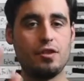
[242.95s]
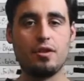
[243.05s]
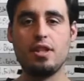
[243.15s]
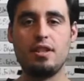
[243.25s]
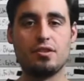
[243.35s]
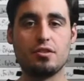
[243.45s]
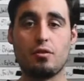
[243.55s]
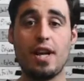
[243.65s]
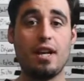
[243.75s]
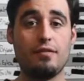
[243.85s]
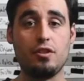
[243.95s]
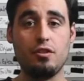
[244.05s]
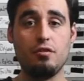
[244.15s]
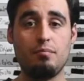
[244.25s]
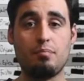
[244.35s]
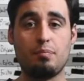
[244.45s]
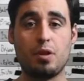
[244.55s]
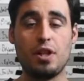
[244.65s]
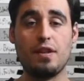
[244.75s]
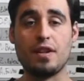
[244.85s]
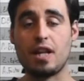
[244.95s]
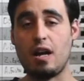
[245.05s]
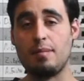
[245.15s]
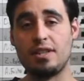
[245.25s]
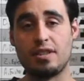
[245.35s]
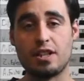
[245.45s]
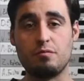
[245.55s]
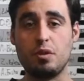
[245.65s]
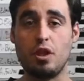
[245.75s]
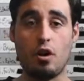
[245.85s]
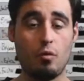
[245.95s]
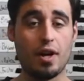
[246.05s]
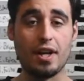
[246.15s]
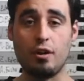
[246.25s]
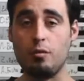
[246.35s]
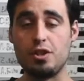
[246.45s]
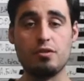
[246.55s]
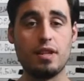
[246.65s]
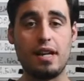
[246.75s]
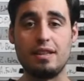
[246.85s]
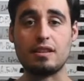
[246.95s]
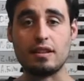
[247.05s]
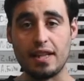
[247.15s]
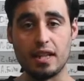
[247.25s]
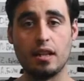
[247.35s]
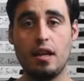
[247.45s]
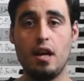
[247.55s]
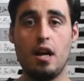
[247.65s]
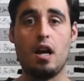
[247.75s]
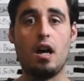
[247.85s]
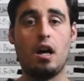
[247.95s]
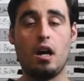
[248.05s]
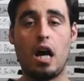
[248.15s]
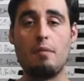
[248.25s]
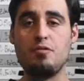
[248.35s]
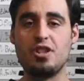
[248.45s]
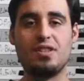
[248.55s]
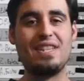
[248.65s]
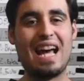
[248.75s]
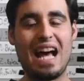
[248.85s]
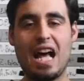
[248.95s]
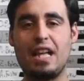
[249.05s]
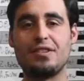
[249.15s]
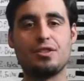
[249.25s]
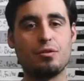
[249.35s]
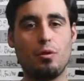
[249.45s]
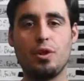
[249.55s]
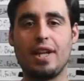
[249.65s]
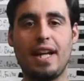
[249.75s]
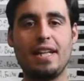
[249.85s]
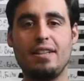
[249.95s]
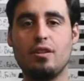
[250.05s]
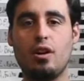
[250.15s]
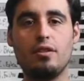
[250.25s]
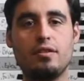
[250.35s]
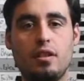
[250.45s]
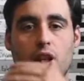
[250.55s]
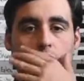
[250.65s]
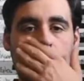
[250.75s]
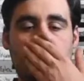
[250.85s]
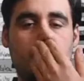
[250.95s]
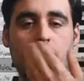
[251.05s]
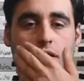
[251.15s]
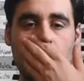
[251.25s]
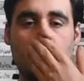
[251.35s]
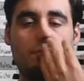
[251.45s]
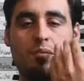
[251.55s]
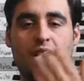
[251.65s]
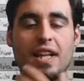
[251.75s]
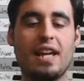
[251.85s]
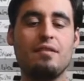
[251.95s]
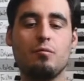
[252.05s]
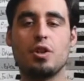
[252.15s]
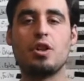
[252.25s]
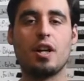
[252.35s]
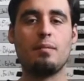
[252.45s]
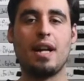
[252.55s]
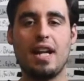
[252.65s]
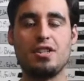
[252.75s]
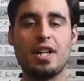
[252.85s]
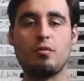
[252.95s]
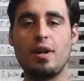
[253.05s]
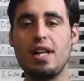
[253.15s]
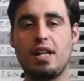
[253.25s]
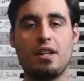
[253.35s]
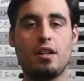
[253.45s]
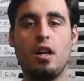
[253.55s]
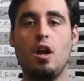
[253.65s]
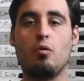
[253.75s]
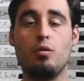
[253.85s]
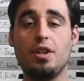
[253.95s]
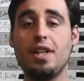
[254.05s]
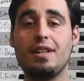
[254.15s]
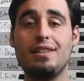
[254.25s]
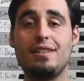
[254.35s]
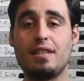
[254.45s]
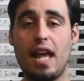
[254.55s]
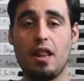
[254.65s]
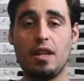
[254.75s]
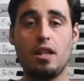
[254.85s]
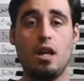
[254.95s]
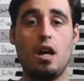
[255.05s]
You can disagree, and if you do, put it in the comment section below. I want to hear what you guys think. I'm just not sold on Andy Dalton still. But again, we're talking about A.J. Green here. Really good talent.